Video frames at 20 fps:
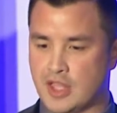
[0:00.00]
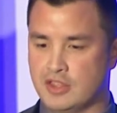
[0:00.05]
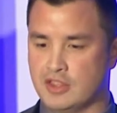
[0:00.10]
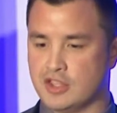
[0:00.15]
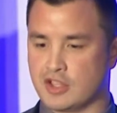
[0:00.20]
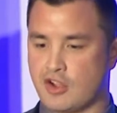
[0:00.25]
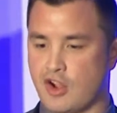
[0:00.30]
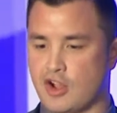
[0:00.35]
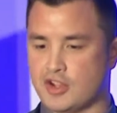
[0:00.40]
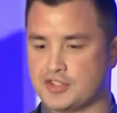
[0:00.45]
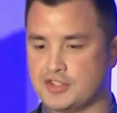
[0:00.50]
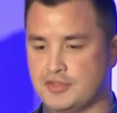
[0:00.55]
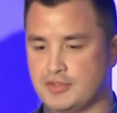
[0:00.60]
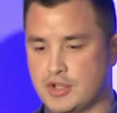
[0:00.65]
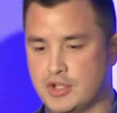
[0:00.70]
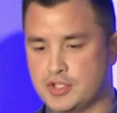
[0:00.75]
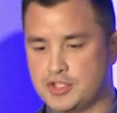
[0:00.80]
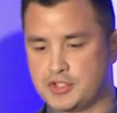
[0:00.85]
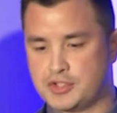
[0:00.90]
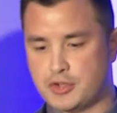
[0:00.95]
the cost of
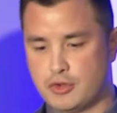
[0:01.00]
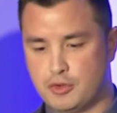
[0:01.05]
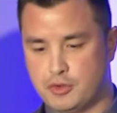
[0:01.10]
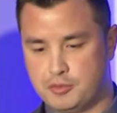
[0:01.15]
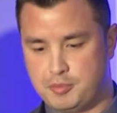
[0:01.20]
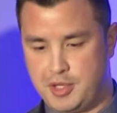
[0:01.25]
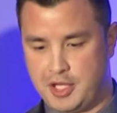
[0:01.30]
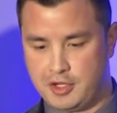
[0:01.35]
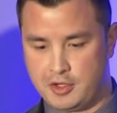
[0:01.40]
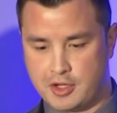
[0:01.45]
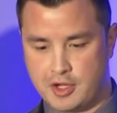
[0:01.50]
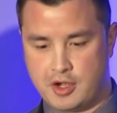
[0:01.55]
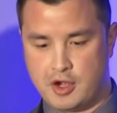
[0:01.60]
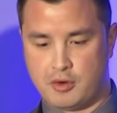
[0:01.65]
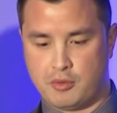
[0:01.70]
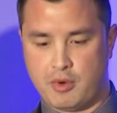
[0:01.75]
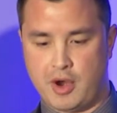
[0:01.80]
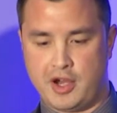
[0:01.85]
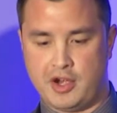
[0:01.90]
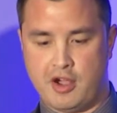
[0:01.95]
goods sold being
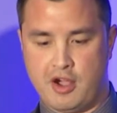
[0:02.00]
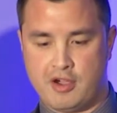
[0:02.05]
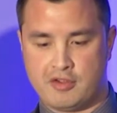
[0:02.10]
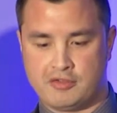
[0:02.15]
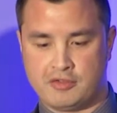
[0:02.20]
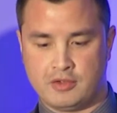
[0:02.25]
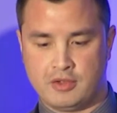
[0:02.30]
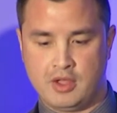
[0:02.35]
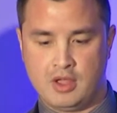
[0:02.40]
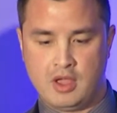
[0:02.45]
a write-off.